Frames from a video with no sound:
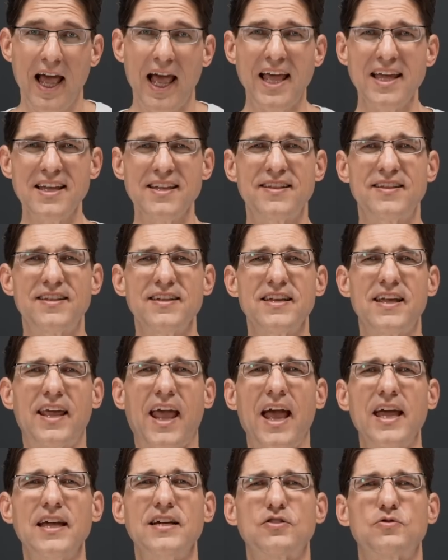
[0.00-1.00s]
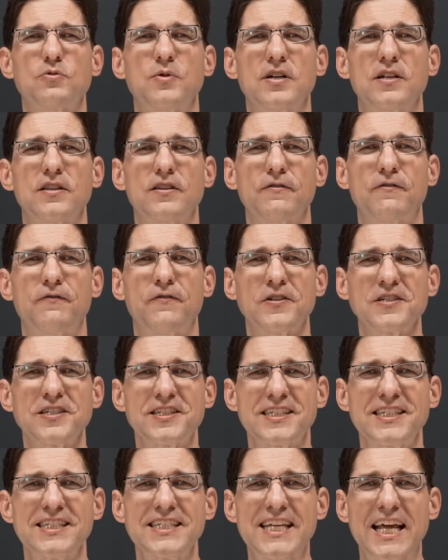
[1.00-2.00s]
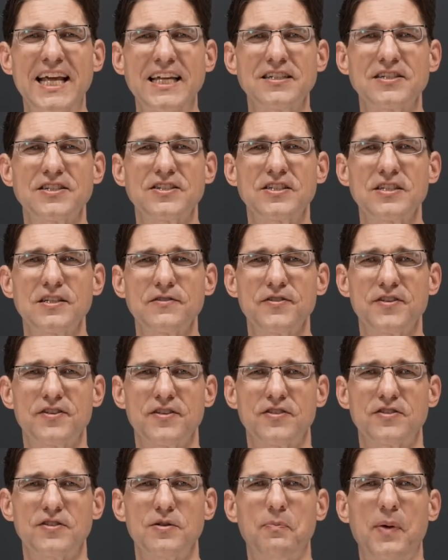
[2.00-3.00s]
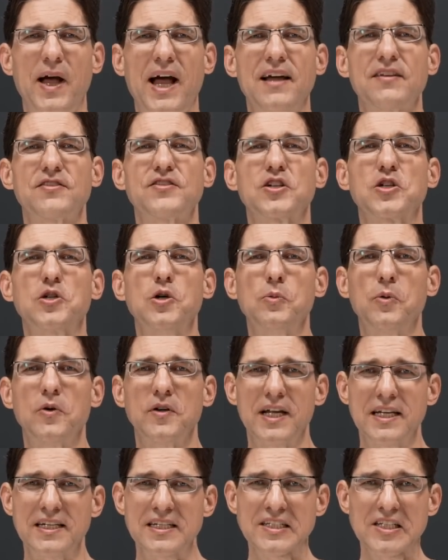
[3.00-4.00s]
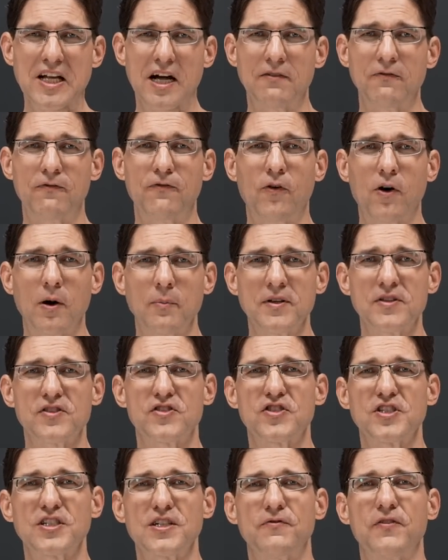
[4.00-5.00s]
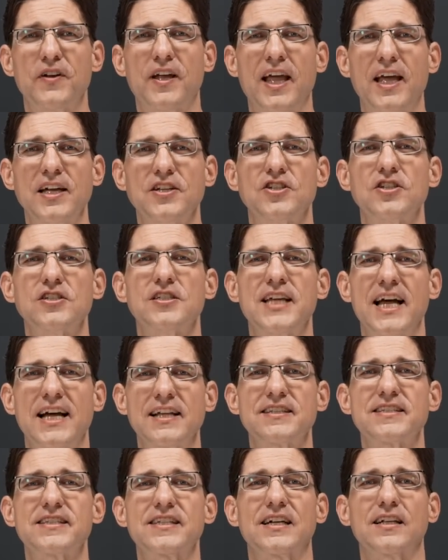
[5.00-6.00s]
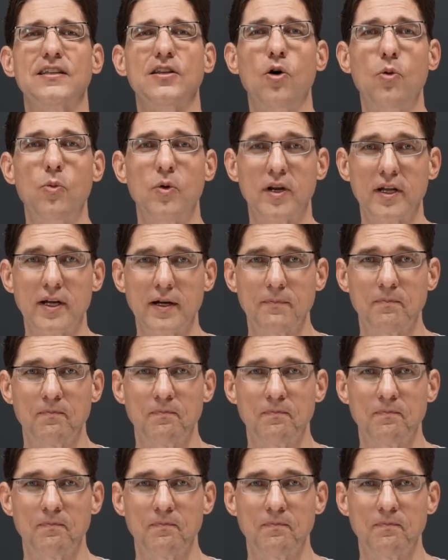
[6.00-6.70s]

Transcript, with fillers: ACK is one of the first container services to pass the Kubernetes conformance certification tests globally.